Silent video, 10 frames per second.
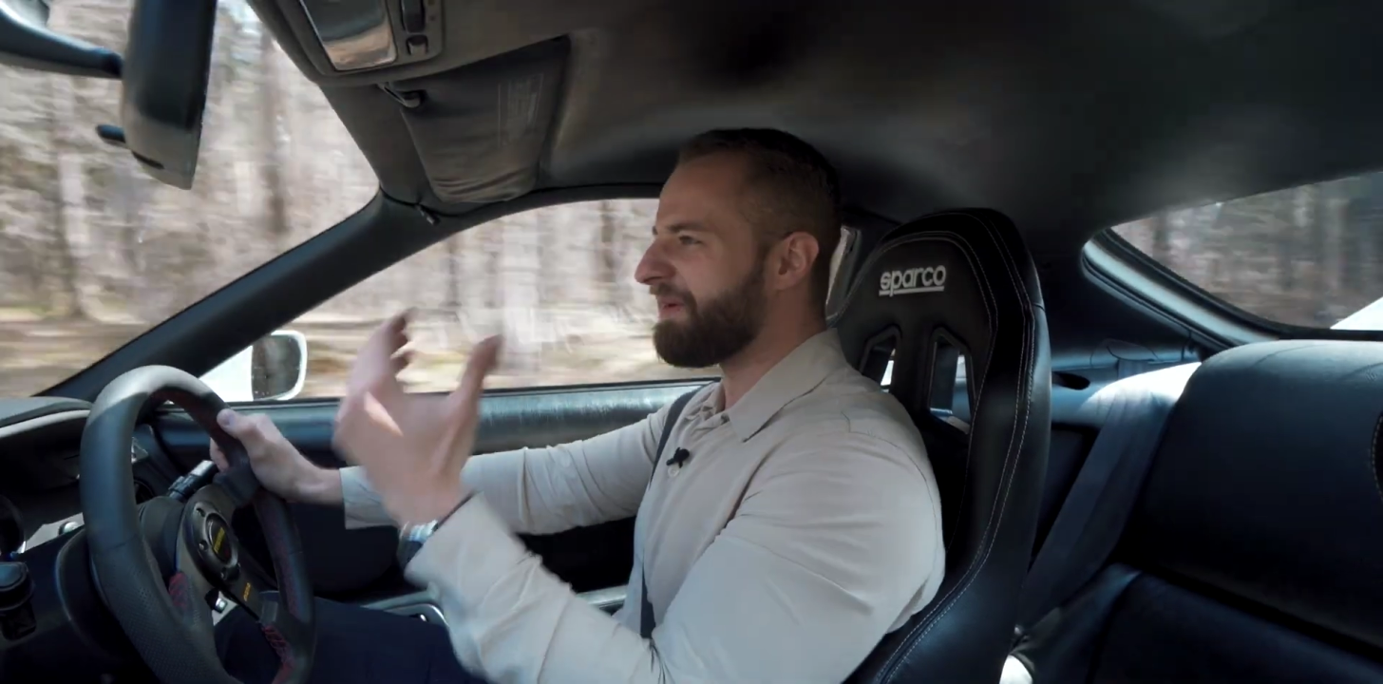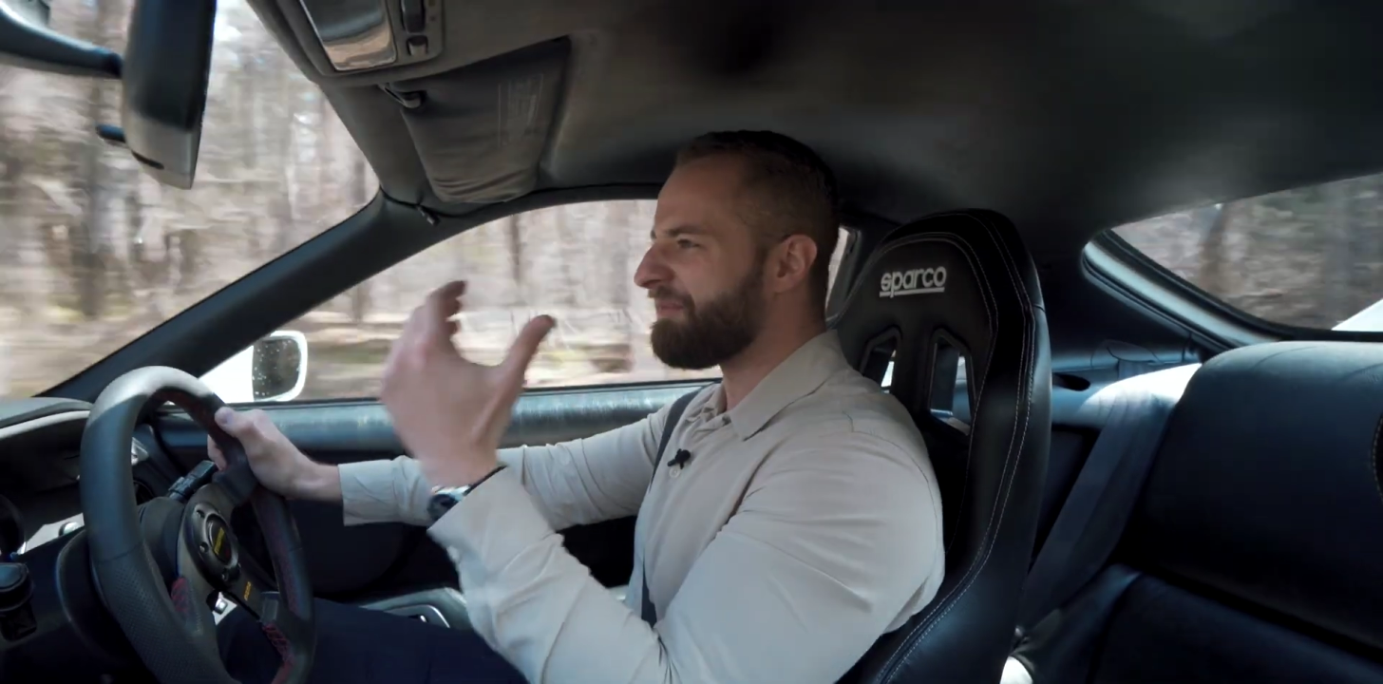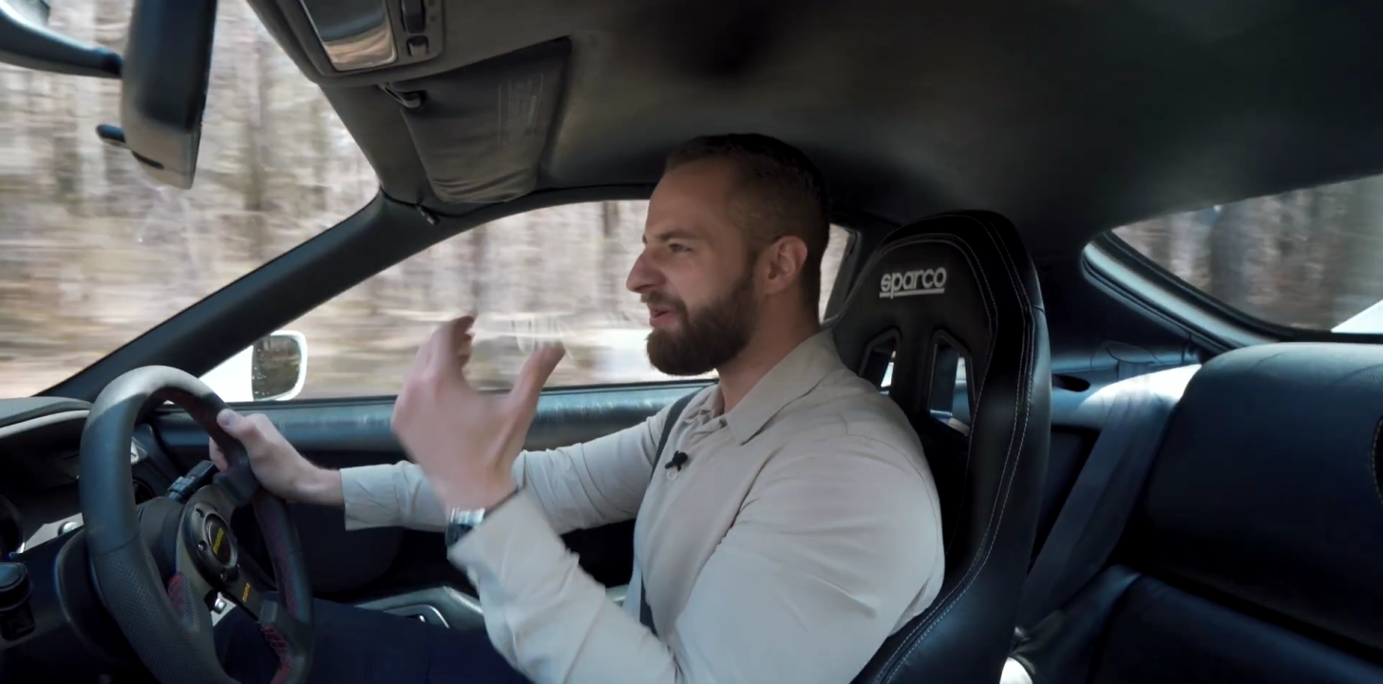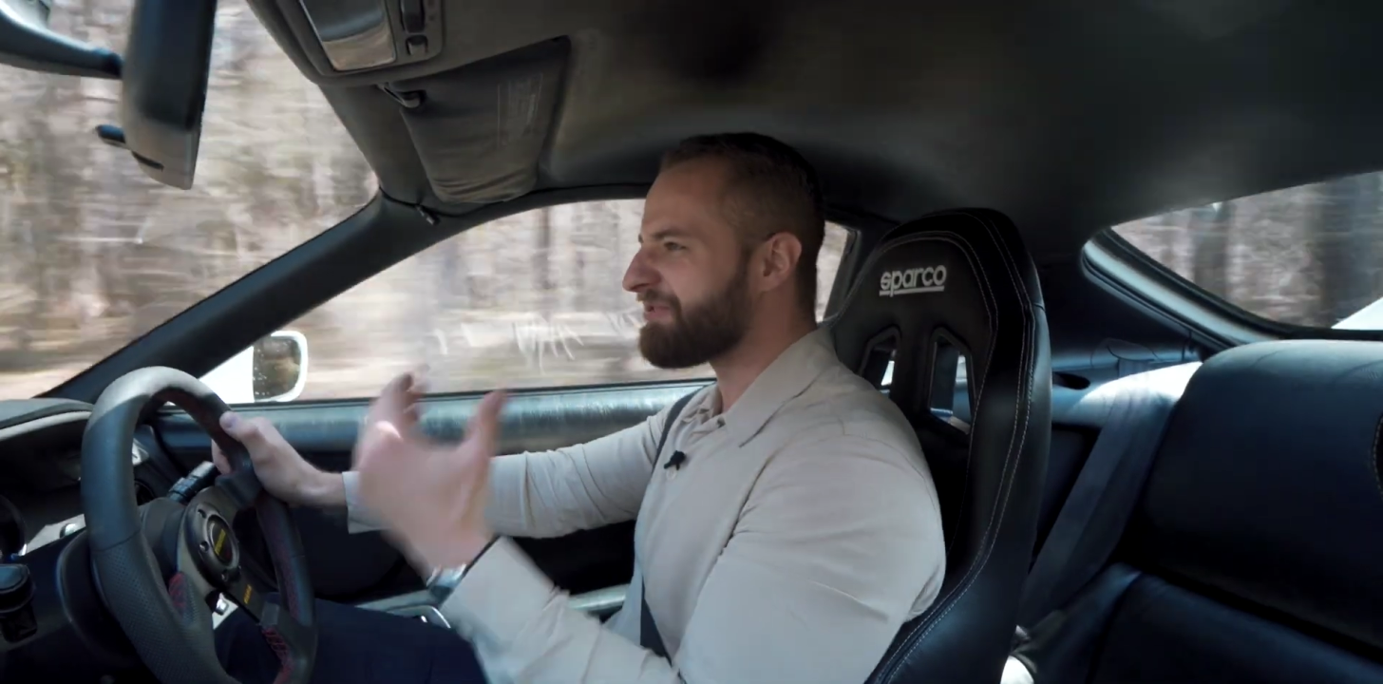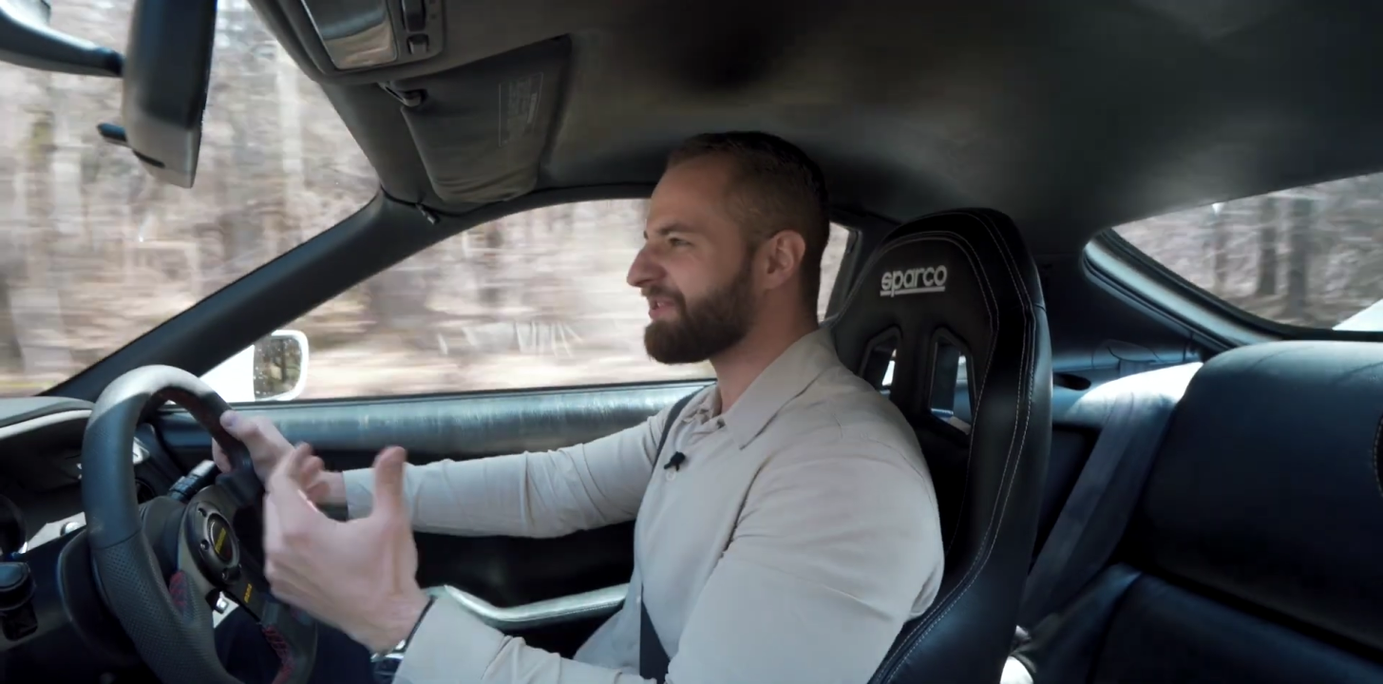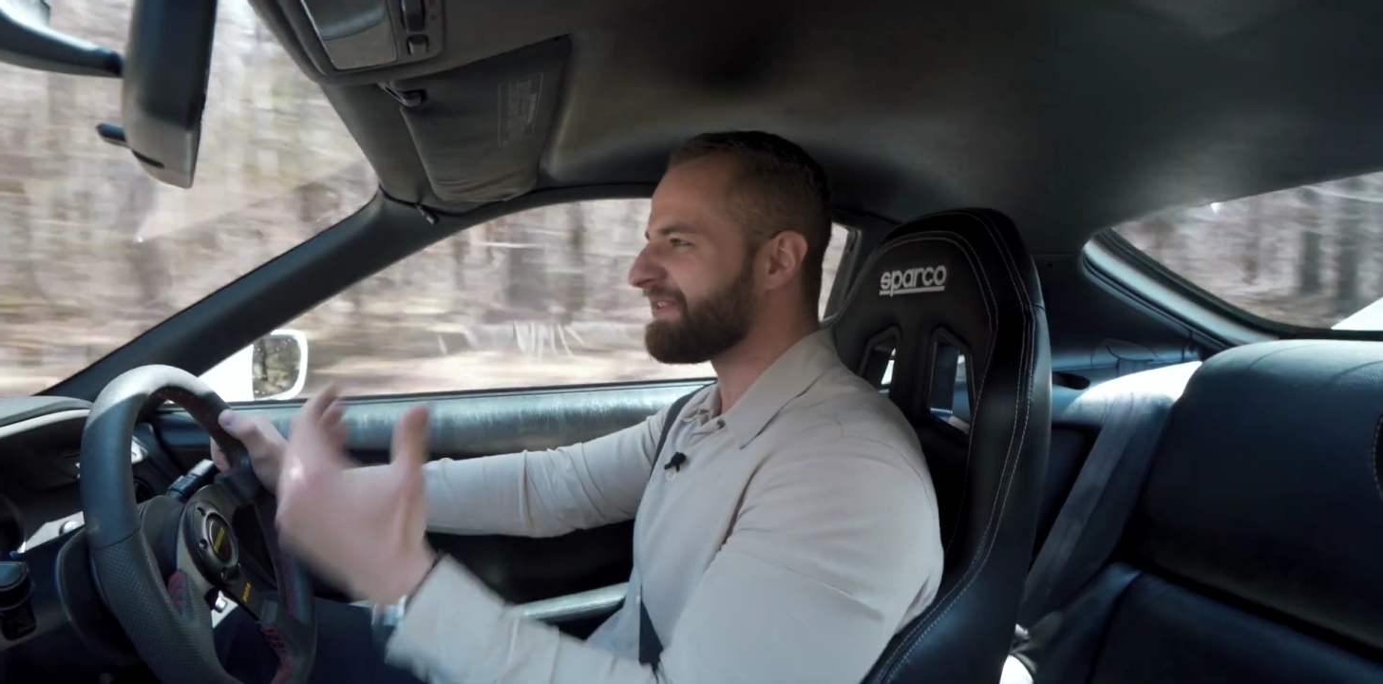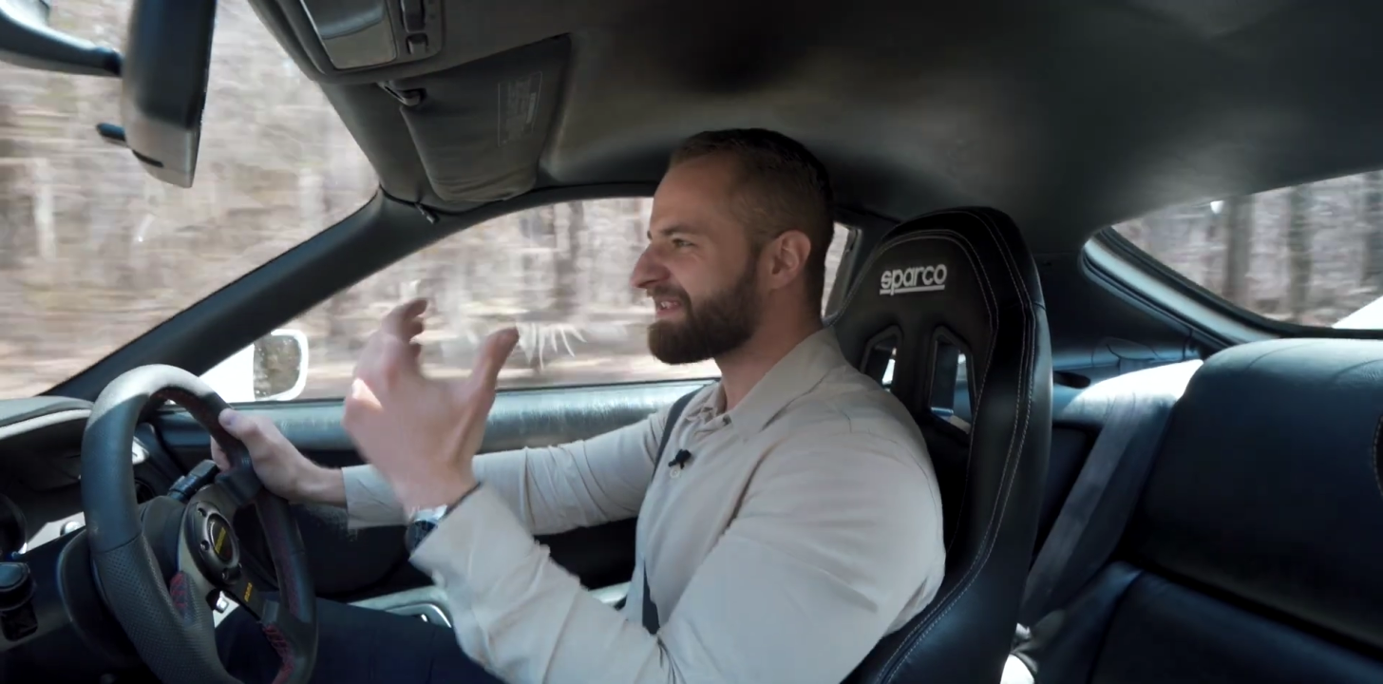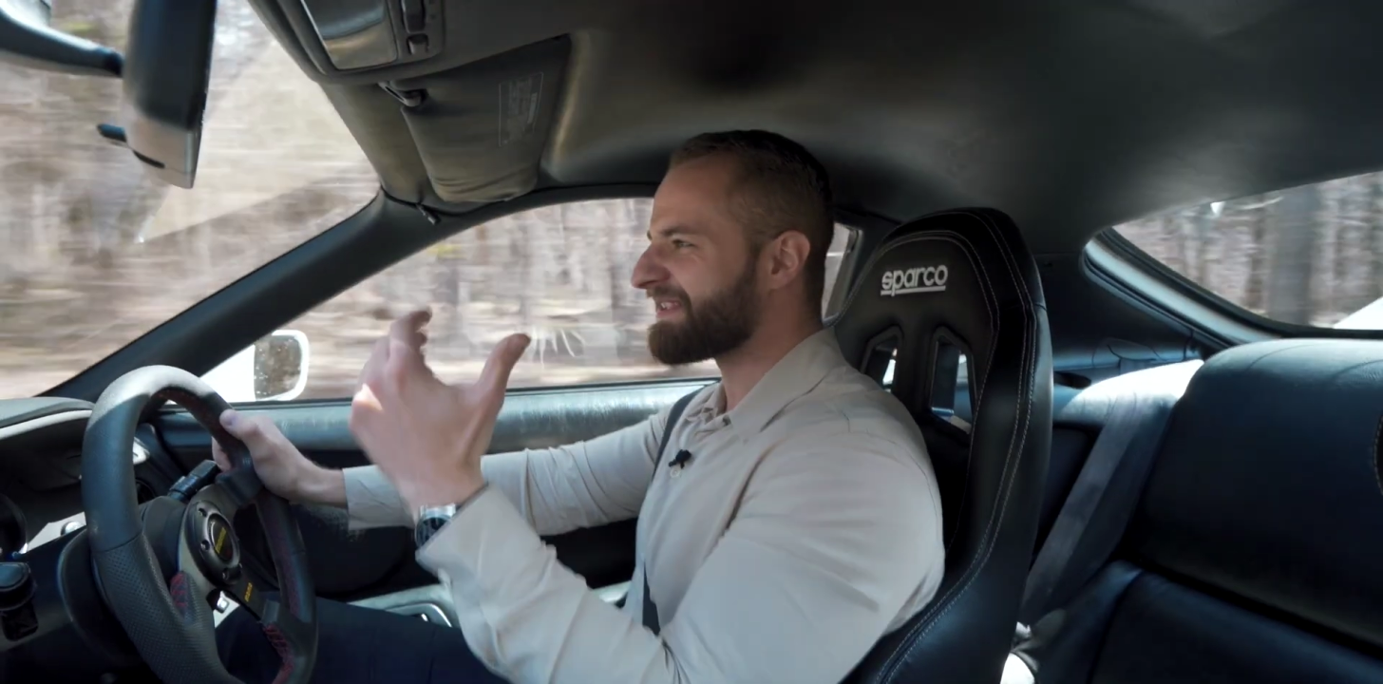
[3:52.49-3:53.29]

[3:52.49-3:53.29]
emotional